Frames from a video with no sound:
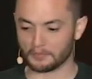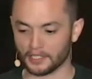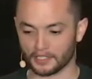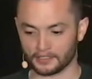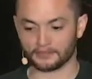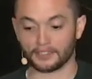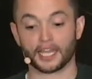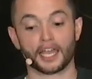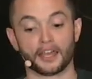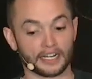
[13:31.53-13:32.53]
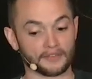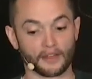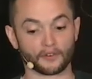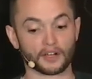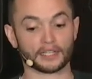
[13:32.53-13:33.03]
book, yeah, that I've
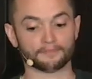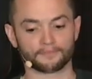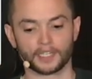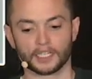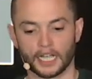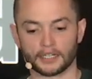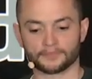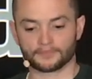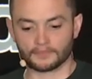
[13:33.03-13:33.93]
never read, okay?